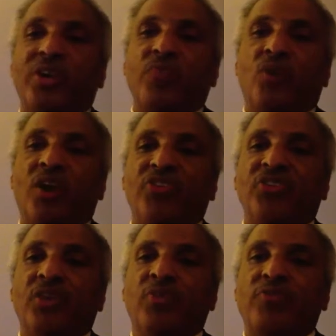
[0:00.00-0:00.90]
it was that
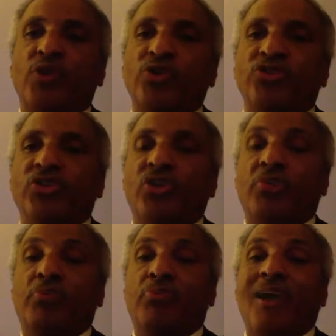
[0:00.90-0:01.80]
they were focusing on
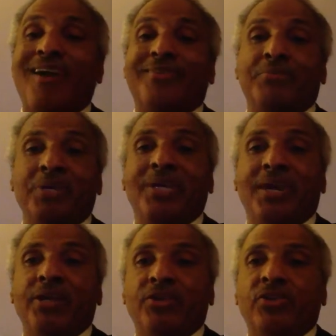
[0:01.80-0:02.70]
prior to me
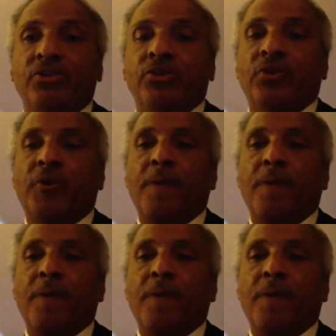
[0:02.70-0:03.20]
getting to the door,